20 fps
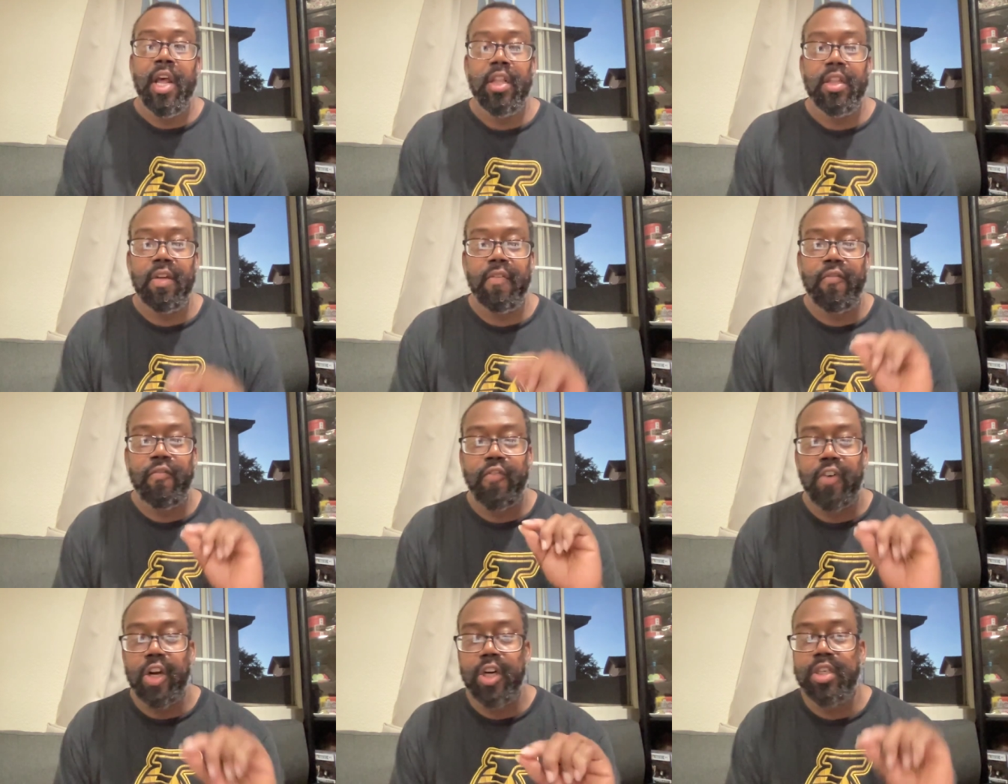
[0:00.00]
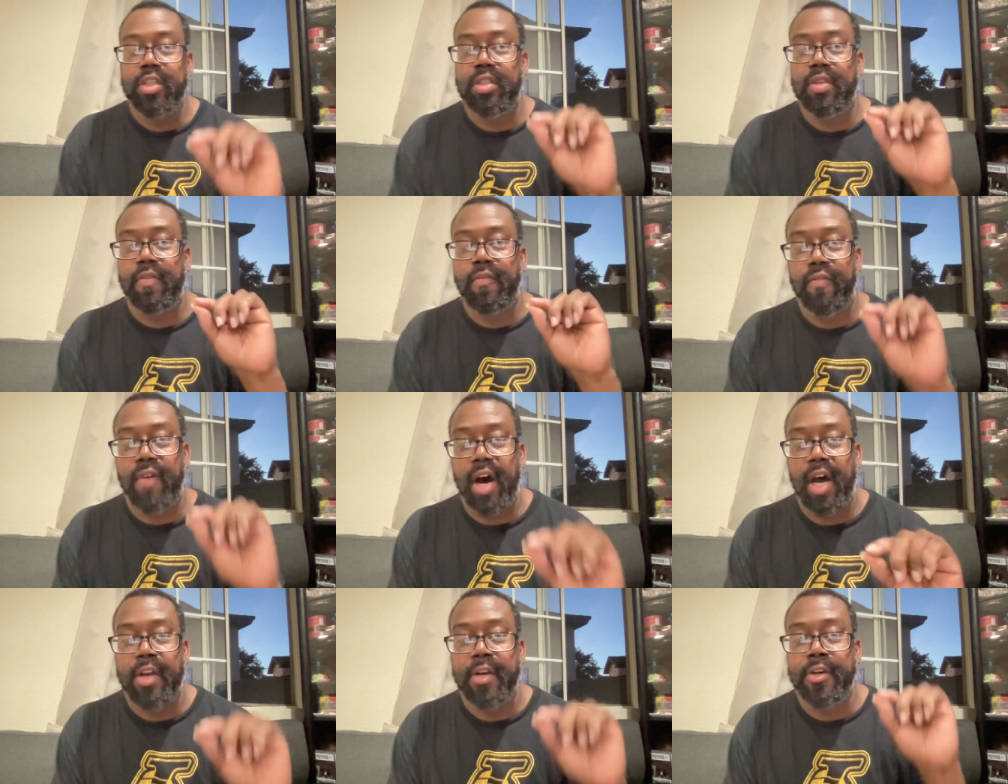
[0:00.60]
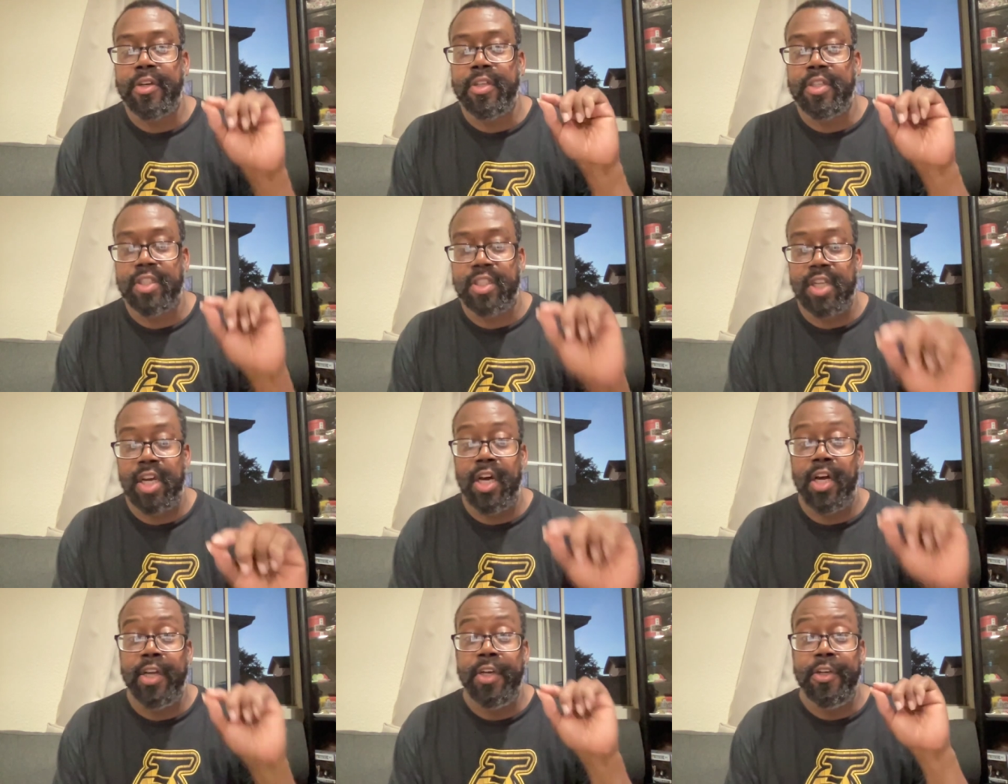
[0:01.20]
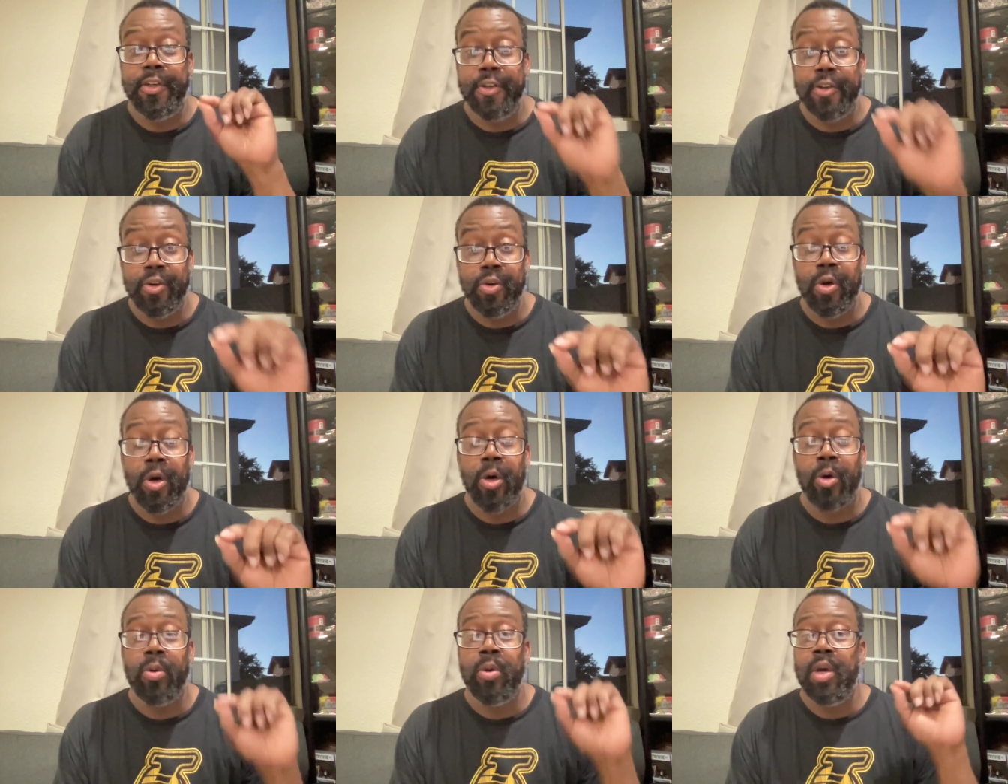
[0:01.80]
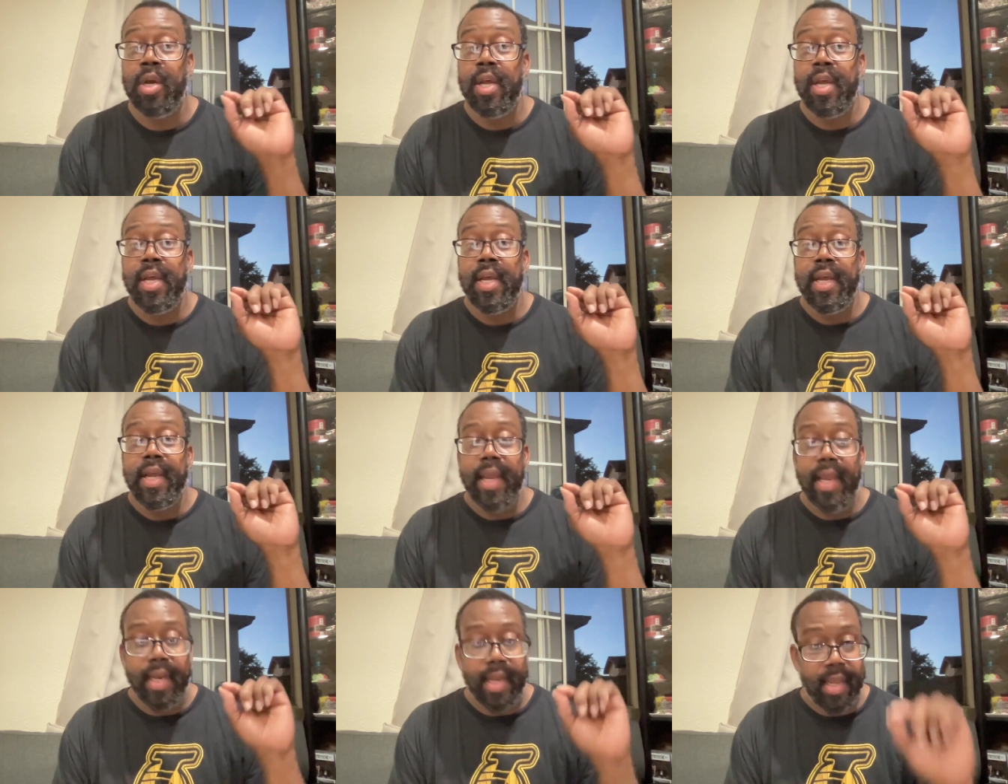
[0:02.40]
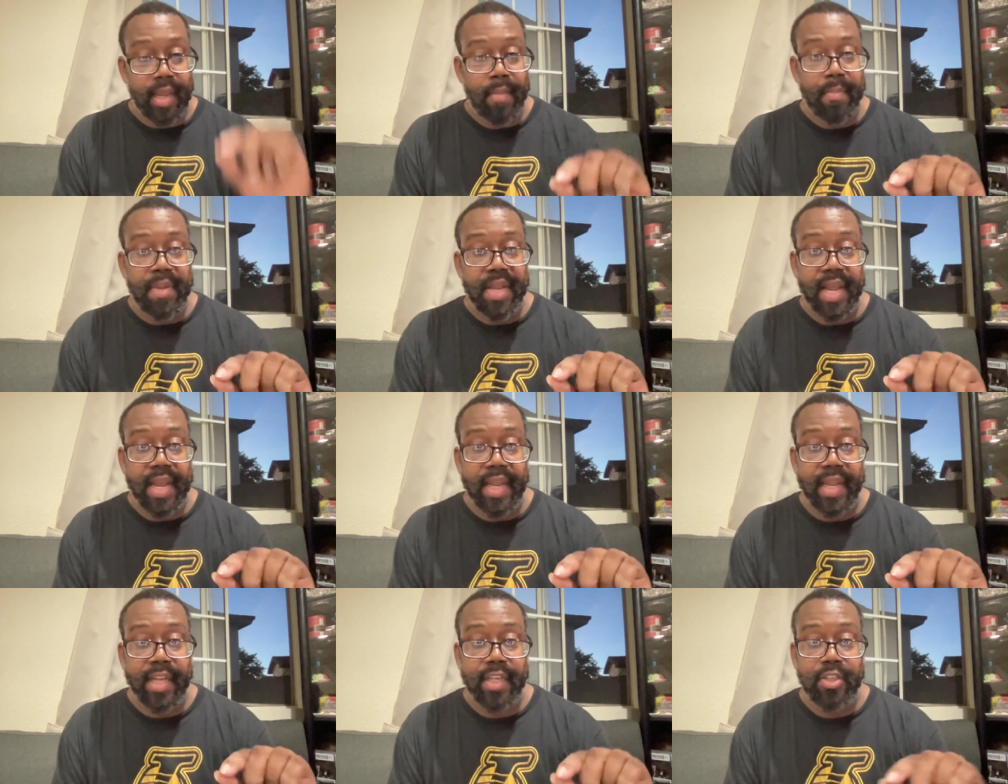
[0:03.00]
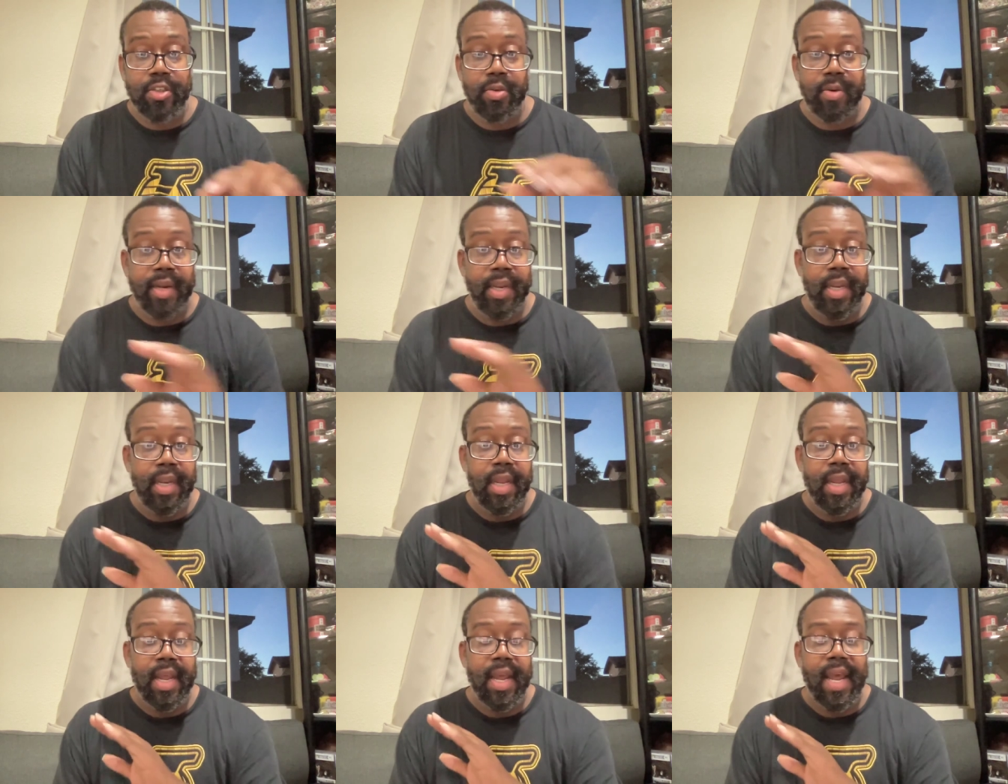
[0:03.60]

The first father-son duel in NBA history.